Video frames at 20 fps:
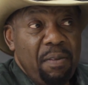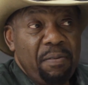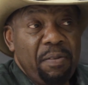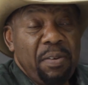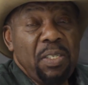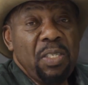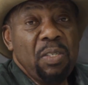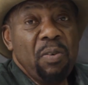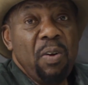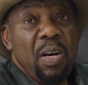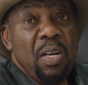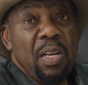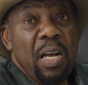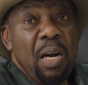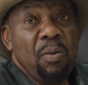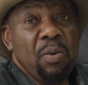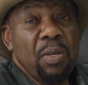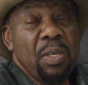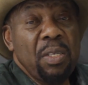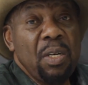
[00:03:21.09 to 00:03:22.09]
First of all,
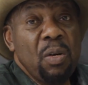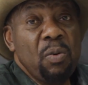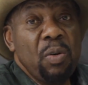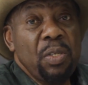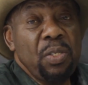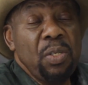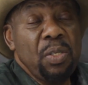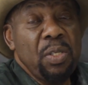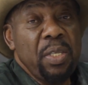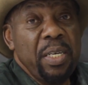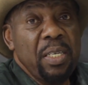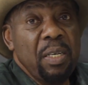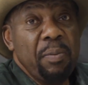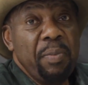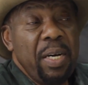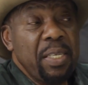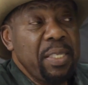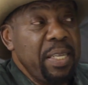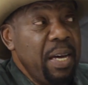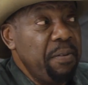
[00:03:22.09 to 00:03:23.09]
I want to know what you think
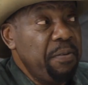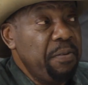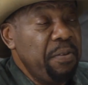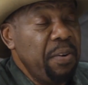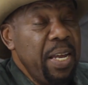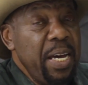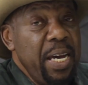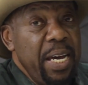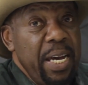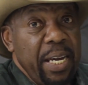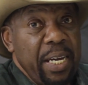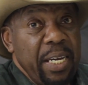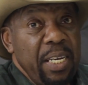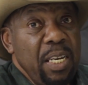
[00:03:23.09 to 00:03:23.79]
about that flag.